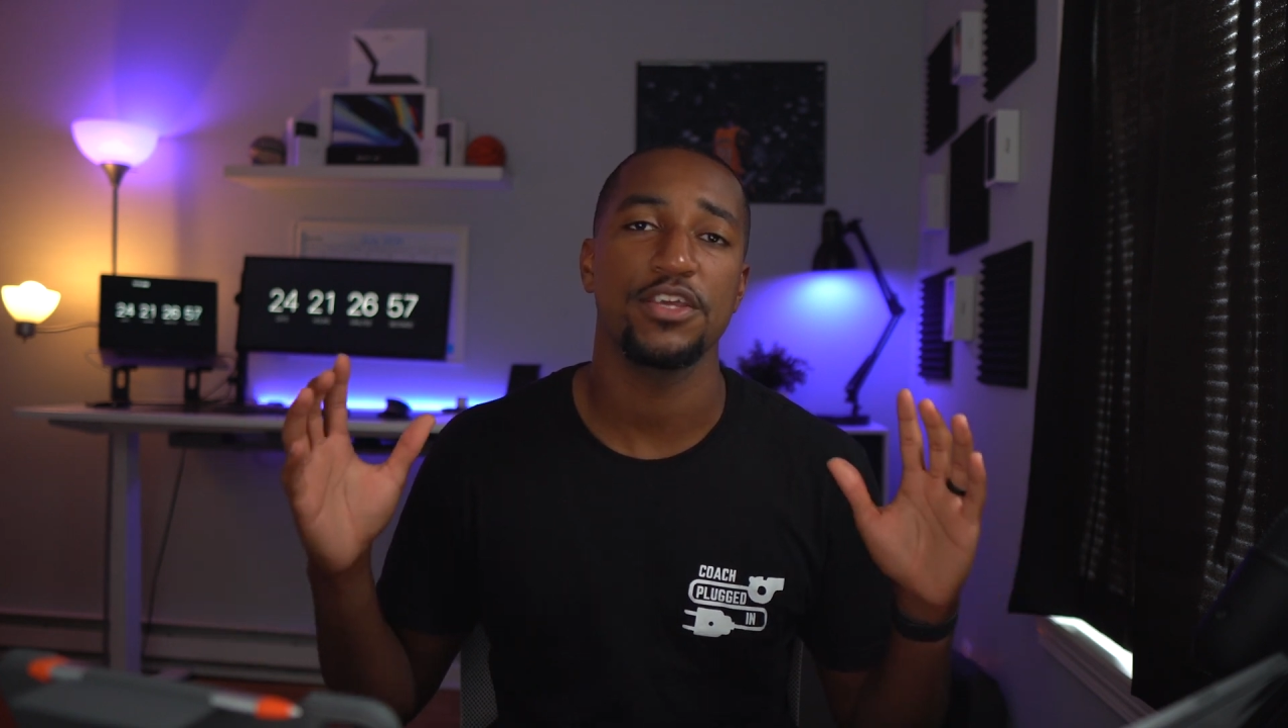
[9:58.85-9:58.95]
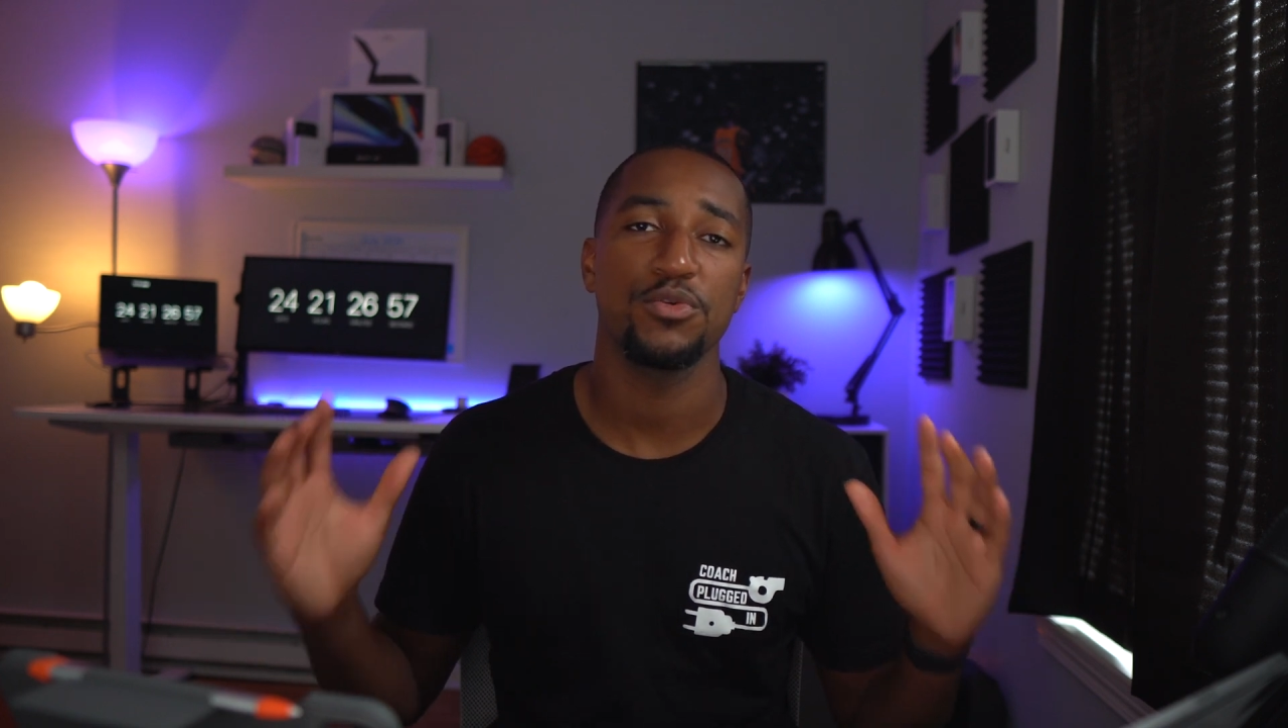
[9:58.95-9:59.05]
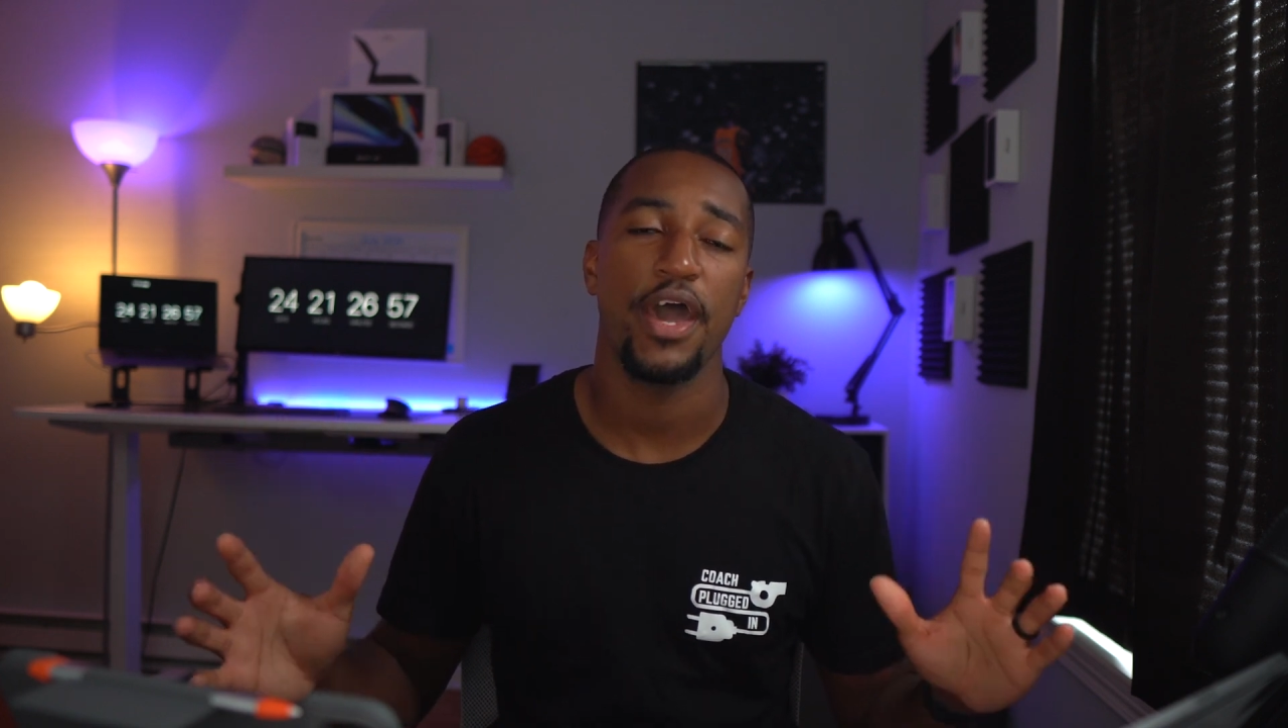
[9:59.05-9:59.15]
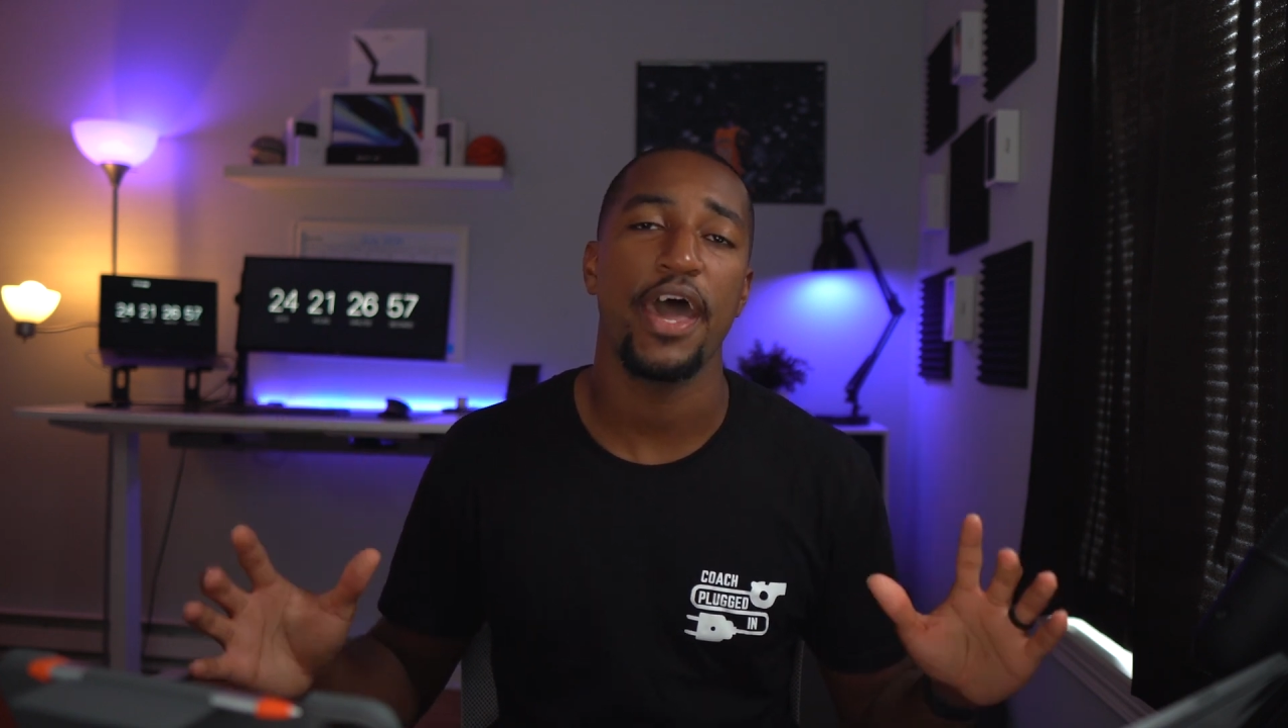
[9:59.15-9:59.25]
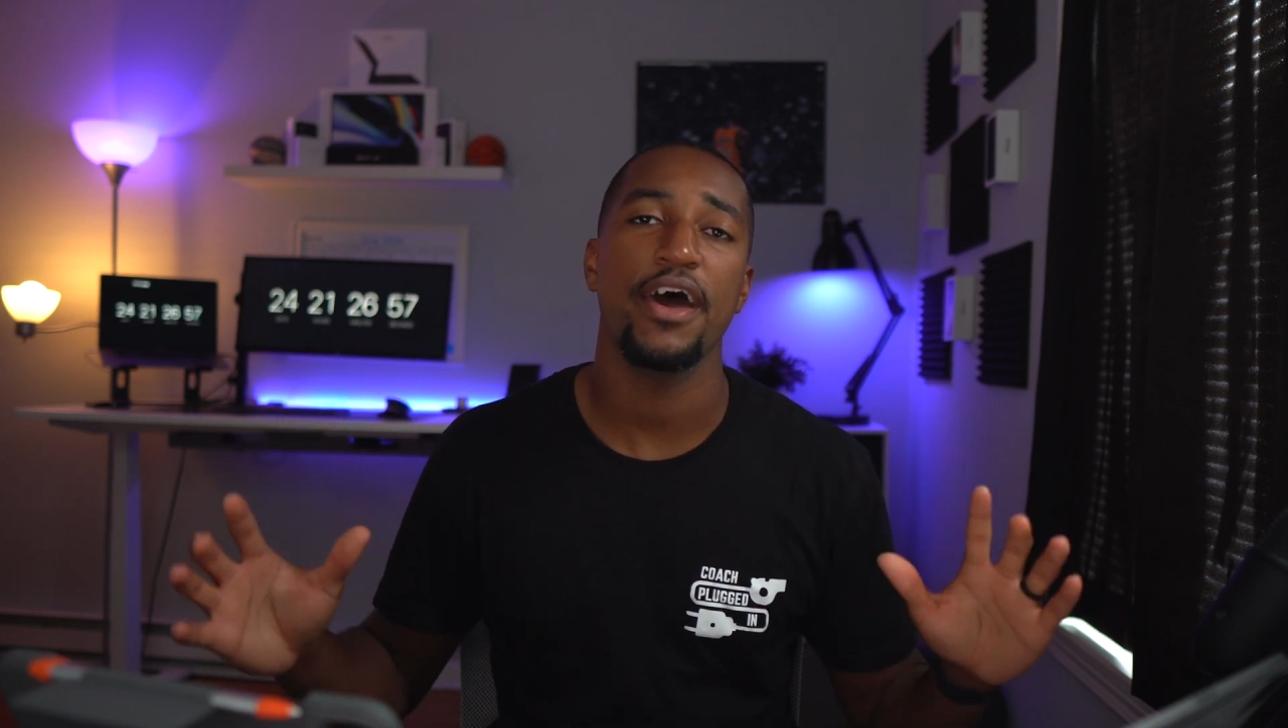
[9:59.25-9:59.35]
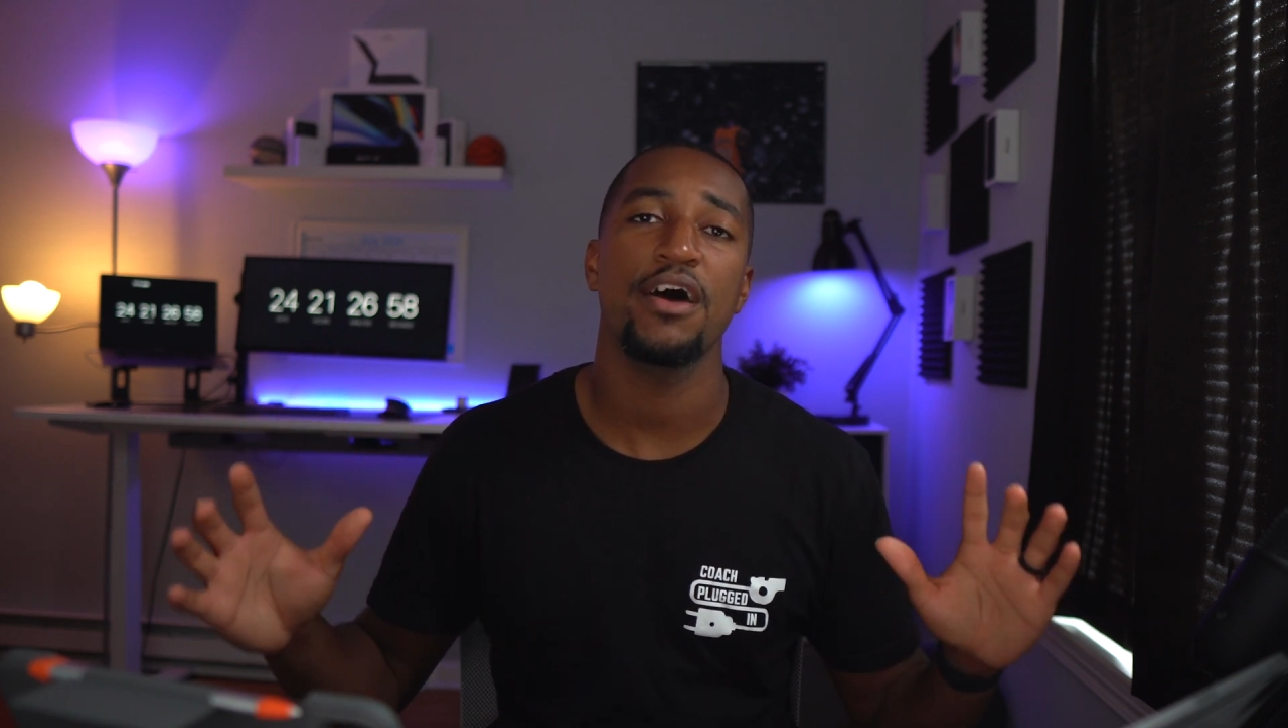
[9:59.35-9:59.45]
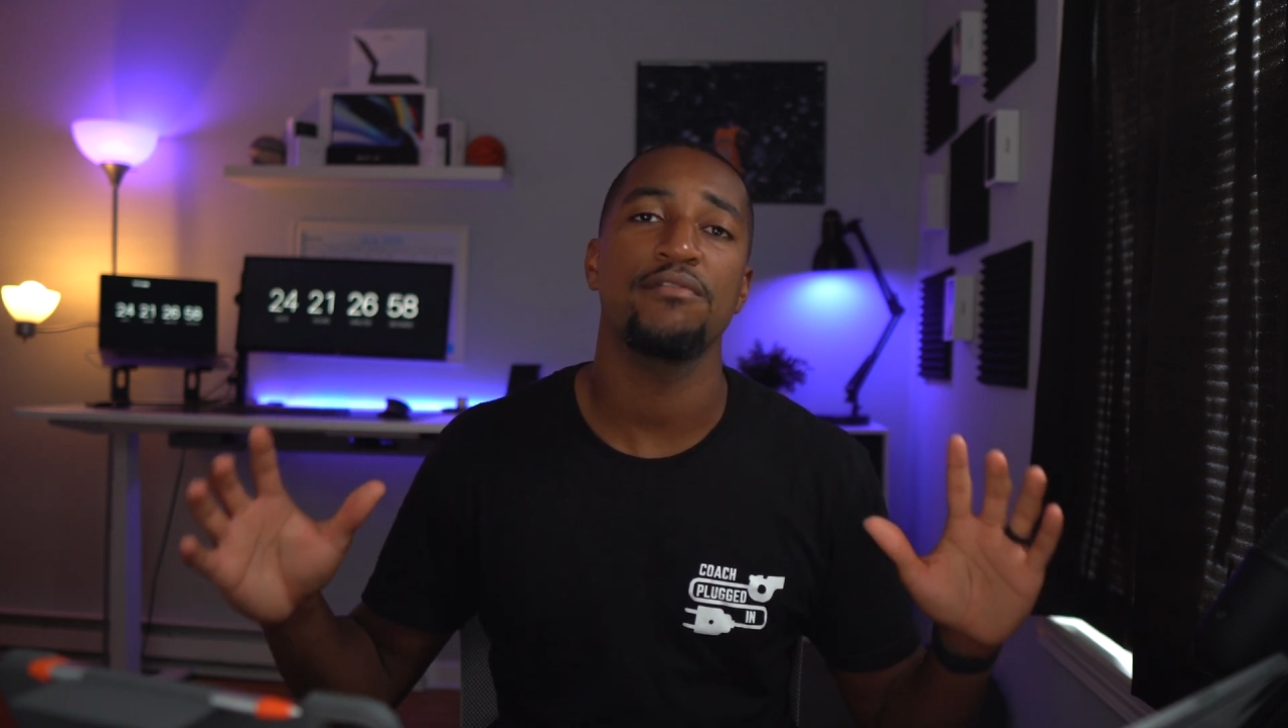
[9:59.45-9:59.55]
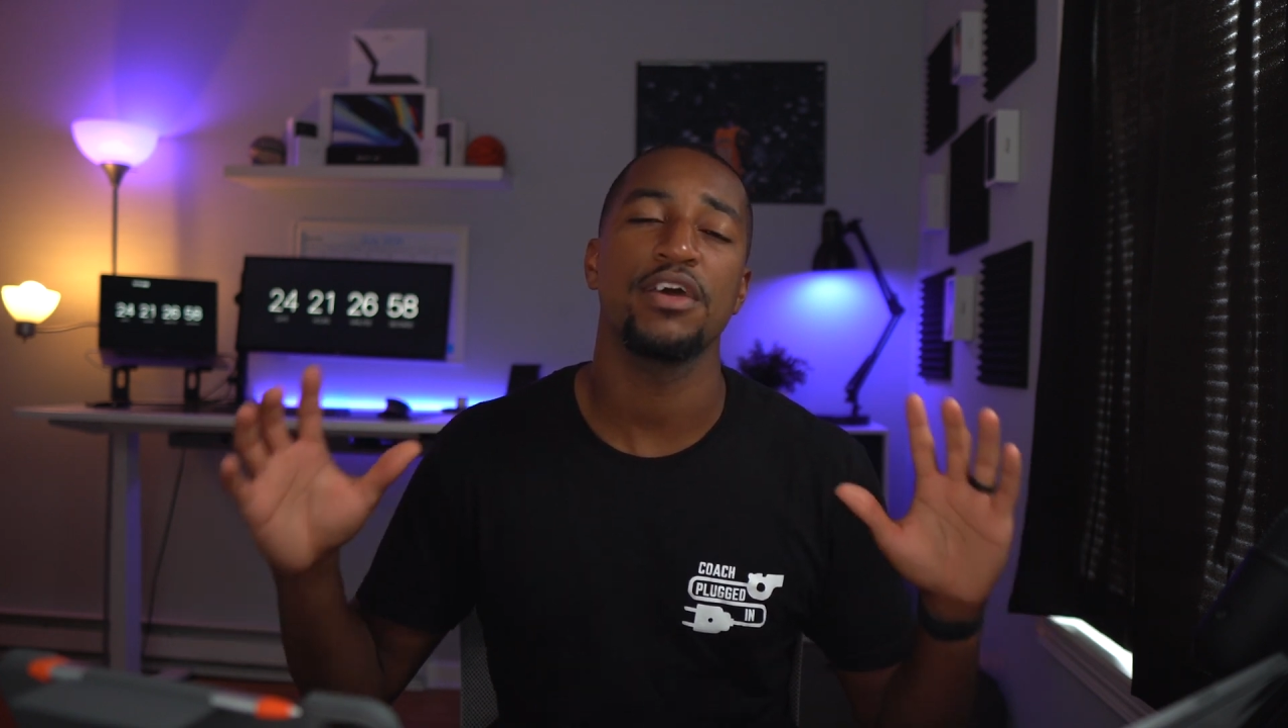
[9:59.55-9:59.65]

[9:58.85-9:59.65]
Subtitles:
you have,